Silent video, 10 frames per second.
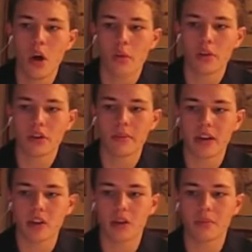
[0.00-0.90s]
We will get
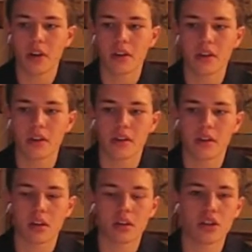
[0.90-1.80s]
back to the president as his
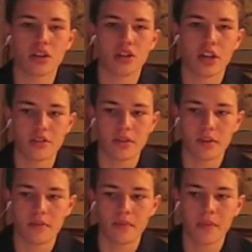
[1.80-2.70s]
condition
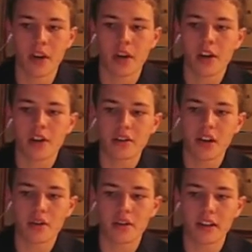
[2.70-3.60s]
changes. Here
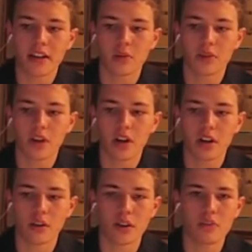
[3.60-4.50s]
now is standing with the
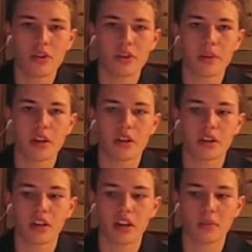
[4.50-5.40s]
guard who is supposed to be
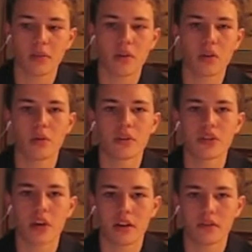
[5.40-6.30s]
guarding Lincoln before he was
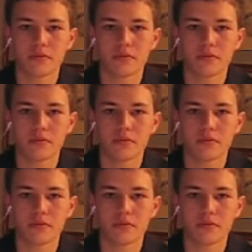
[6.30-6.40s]
shot.